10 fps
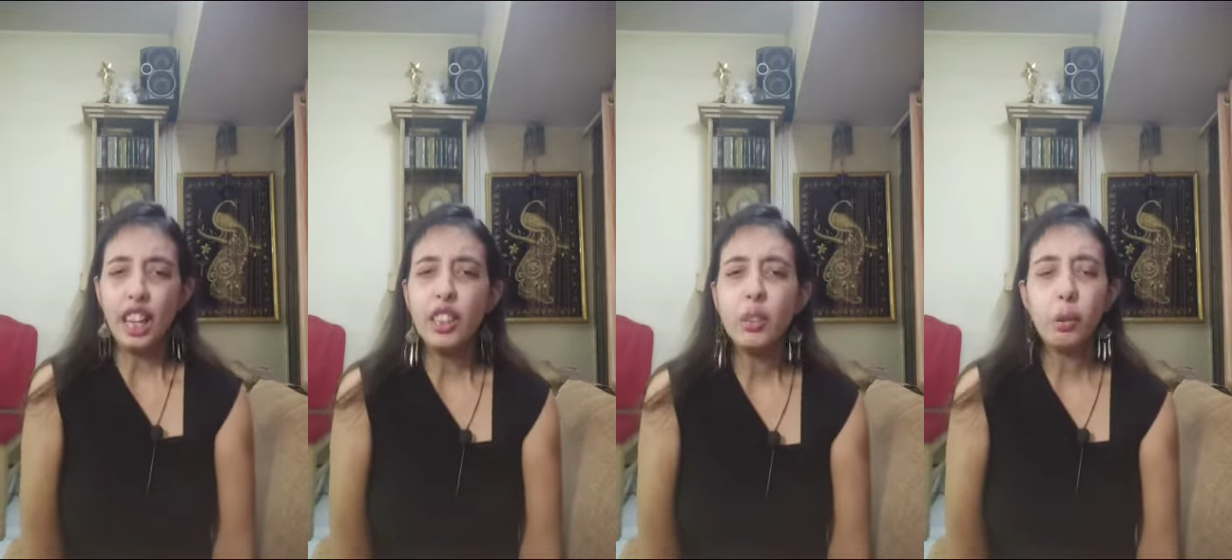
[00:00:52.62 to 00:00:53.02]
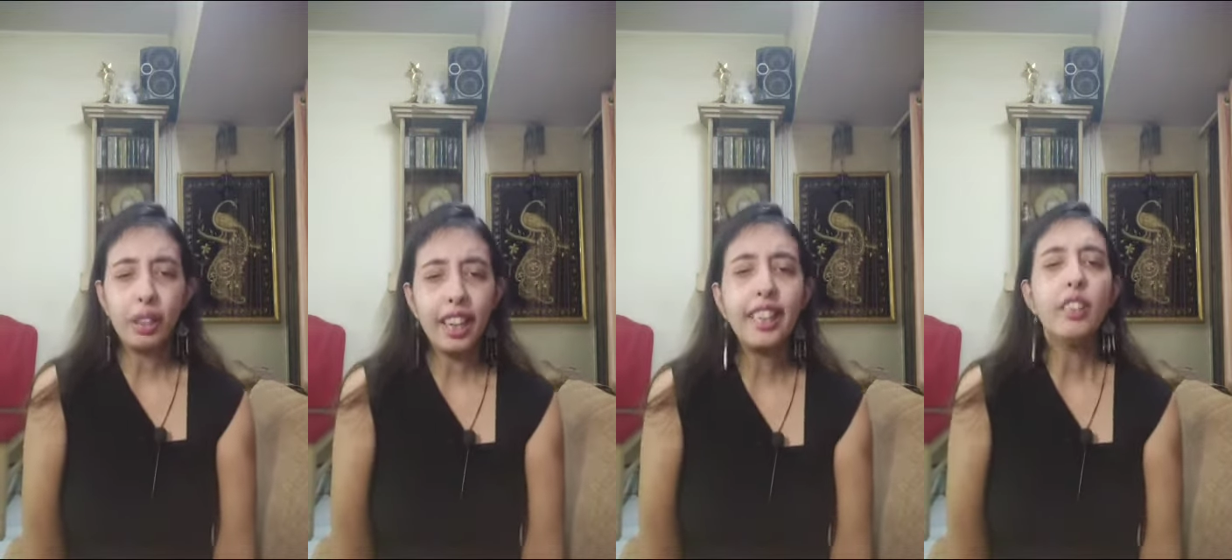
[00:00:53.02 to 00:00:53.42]
It's
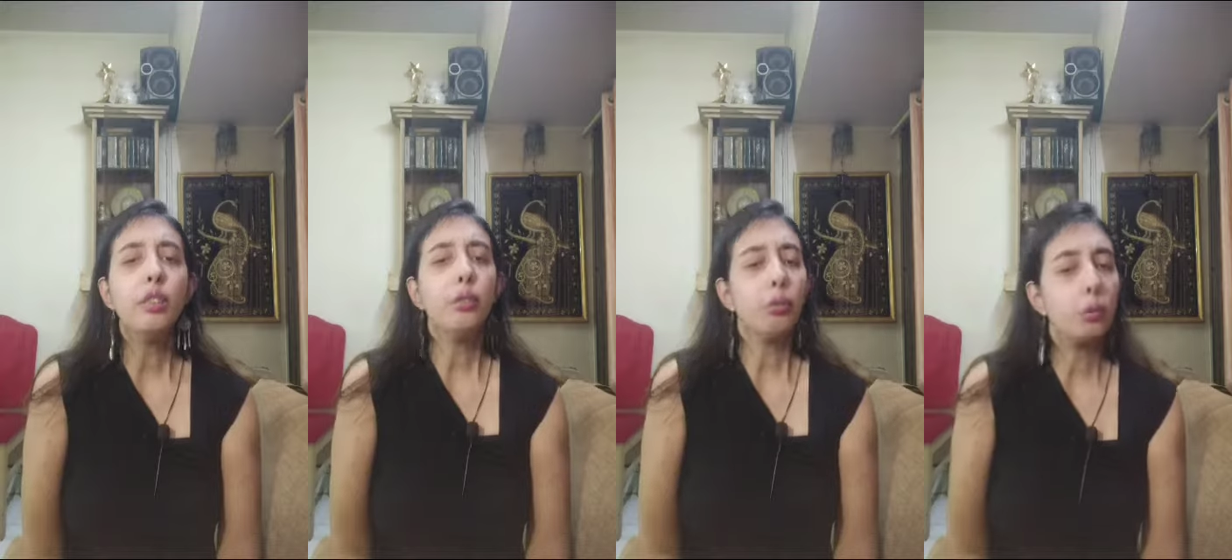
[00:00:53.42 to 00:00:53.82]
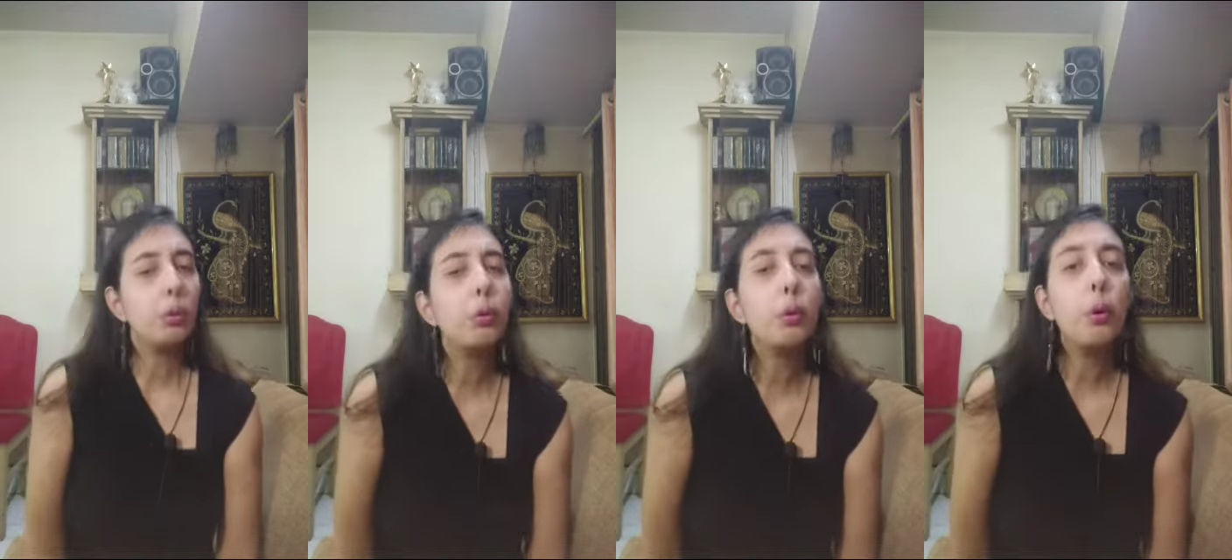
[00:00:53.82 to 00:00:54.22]
okay
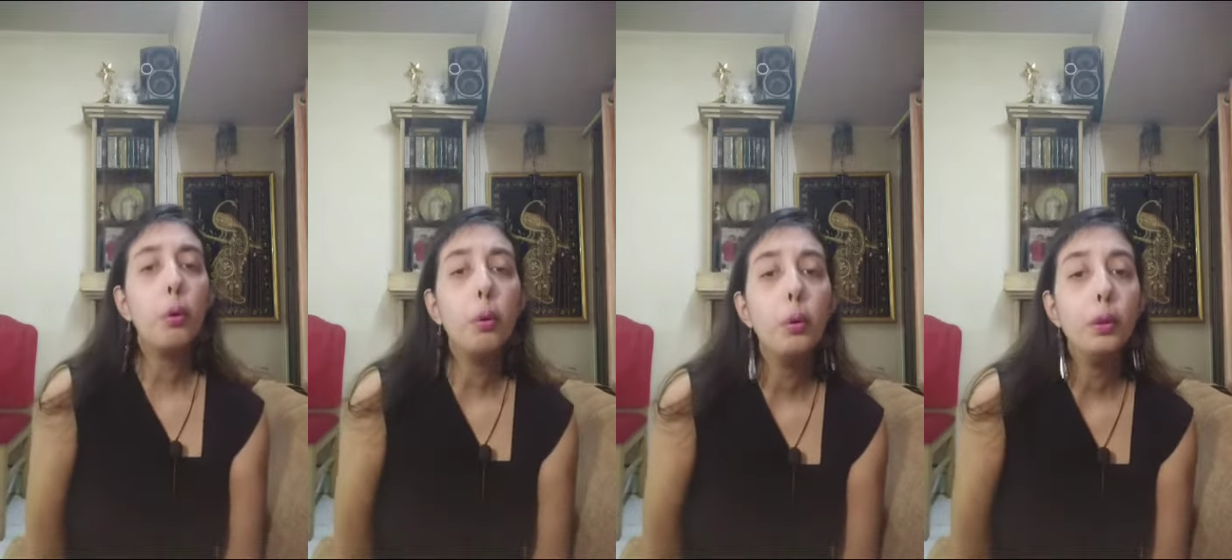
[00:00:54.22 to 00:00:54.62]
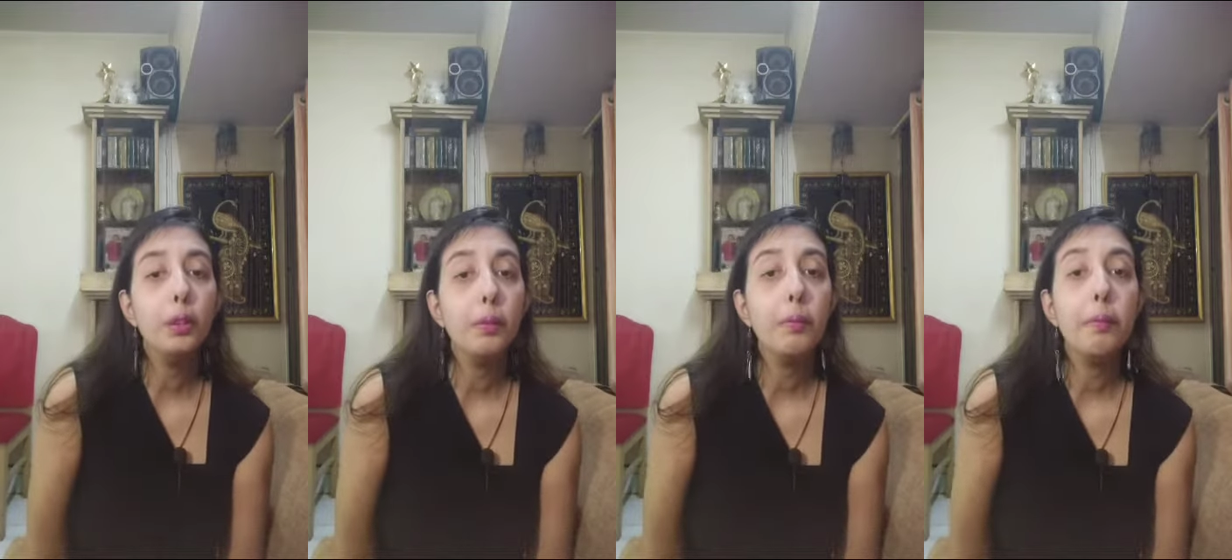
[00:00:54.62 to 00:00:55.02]
to grow old,
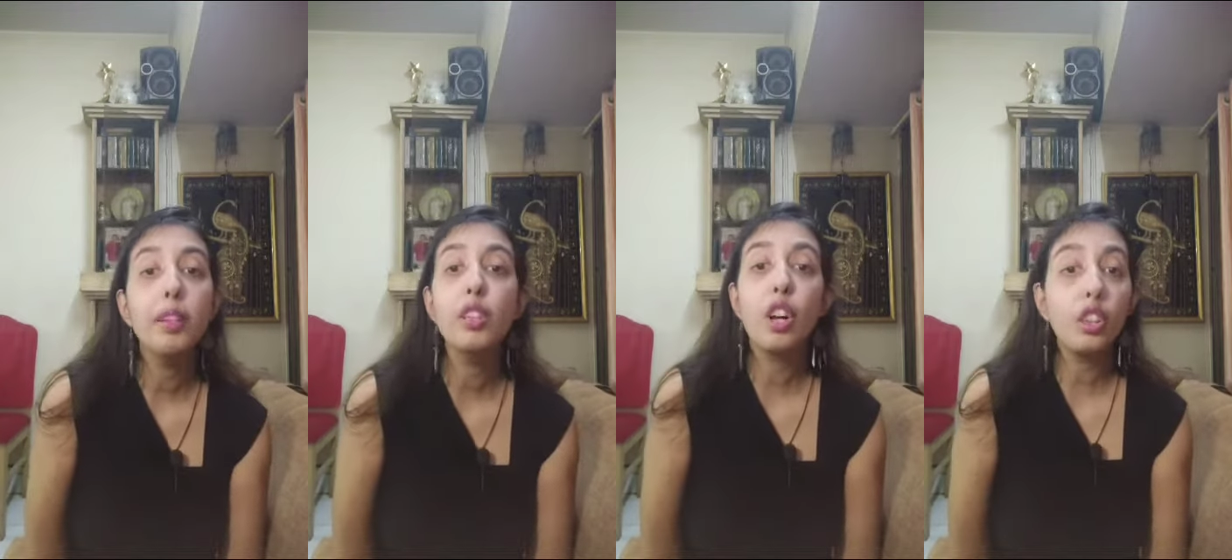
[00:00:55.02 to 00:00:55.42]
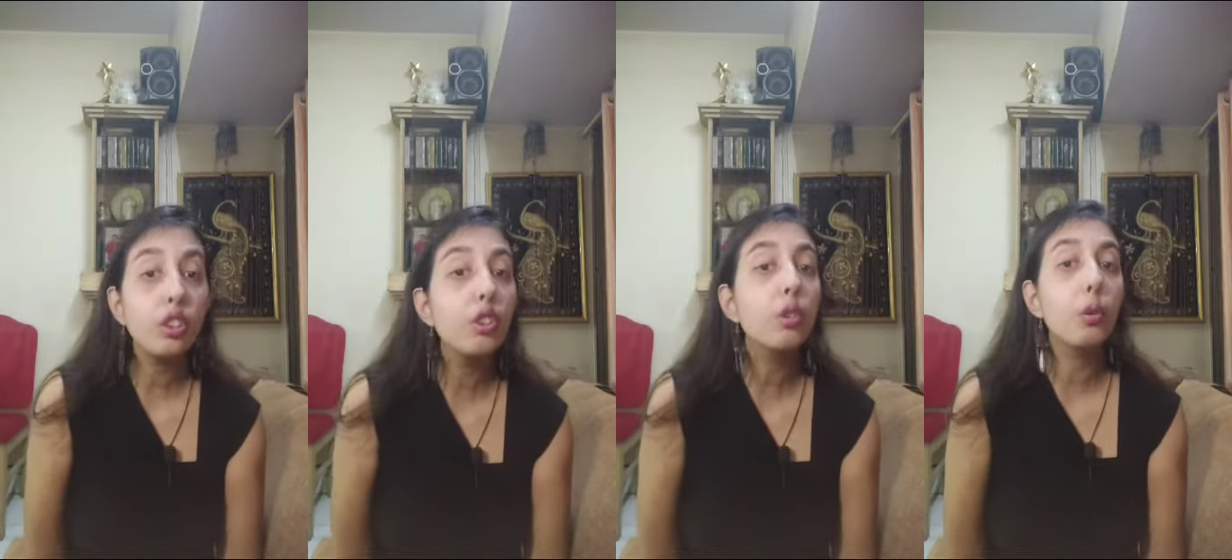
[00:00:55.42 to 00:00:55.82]
but not
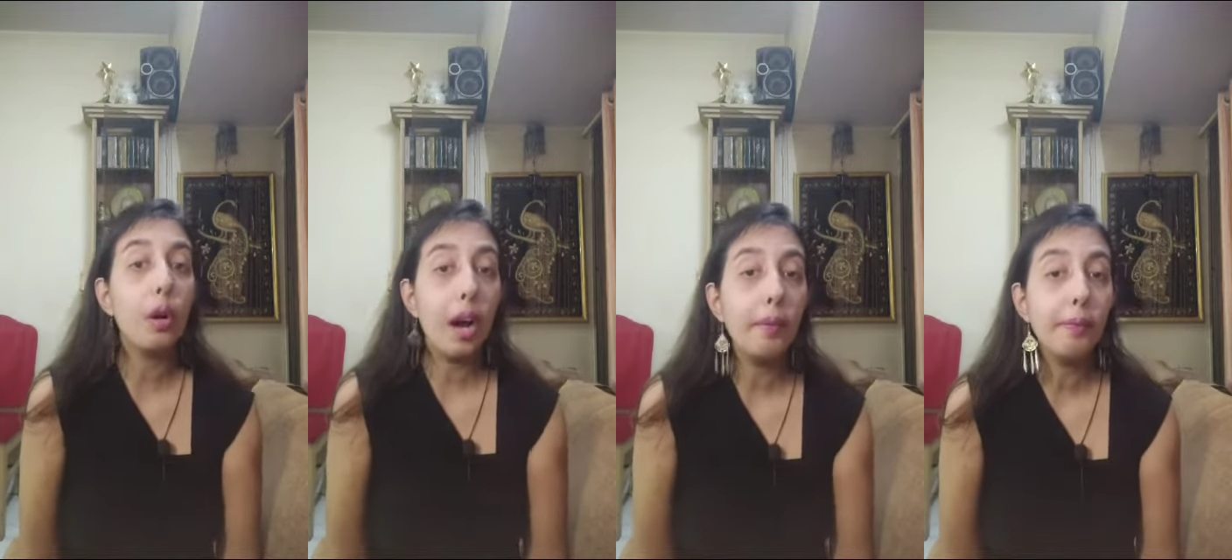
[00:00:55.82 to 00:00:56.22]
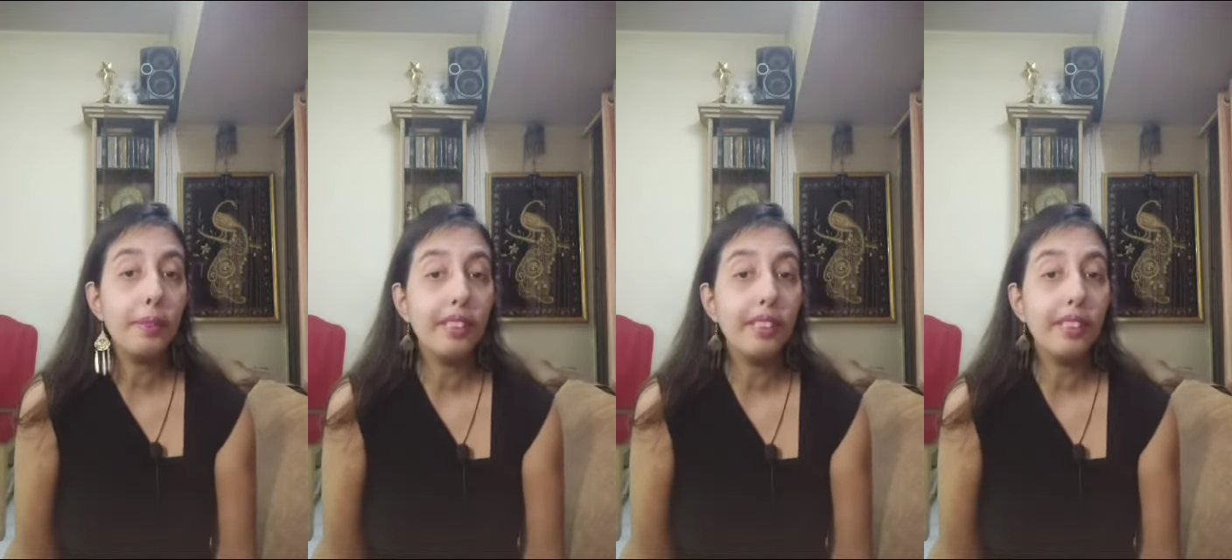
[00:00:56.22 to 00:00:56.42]
to grow up.